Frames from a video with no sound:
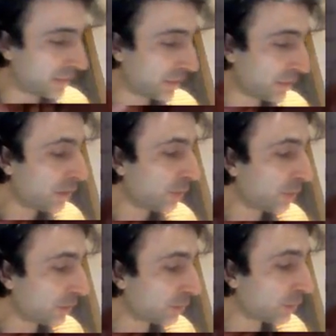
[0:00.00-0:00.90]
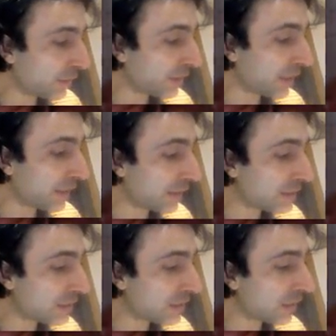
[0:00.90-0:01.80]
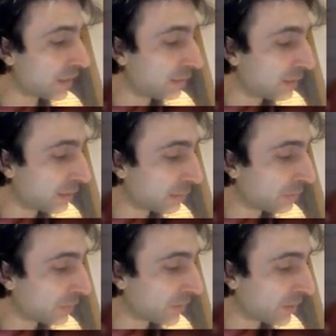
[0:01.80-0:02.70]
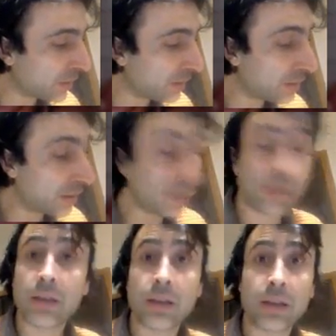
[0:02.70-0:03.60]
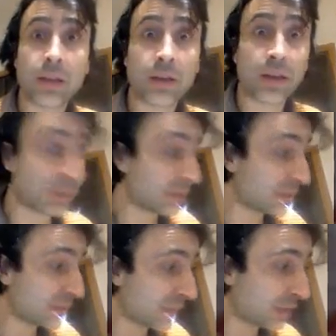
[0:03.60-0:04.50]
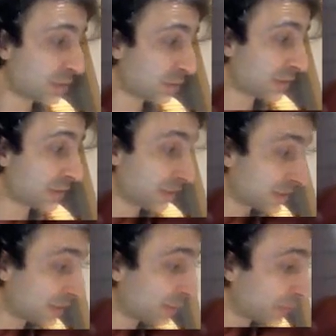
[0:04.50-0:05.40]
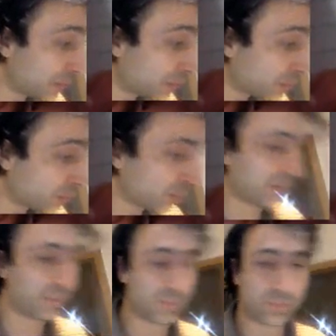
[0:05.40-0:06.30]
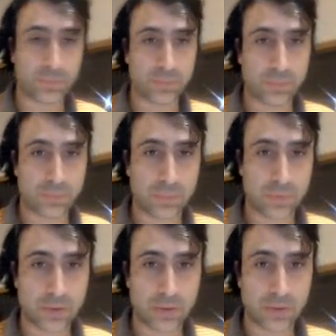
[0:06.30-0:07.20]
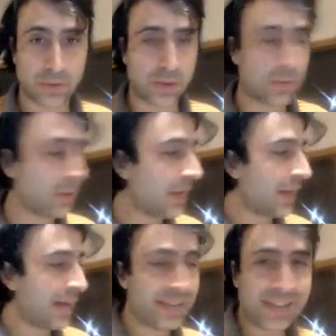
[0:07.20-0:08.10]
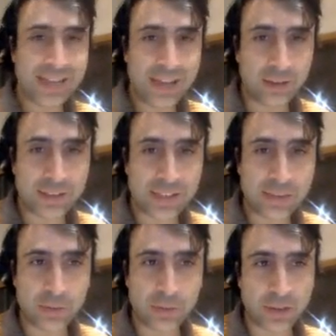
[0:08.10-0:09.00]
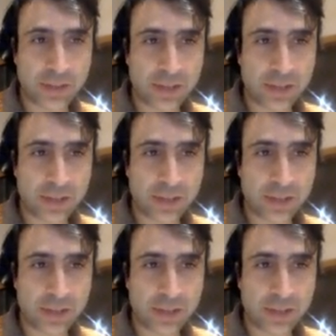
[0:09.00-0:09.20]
now. We can write that as 10p, 10p3. Right? And now let's have a look on our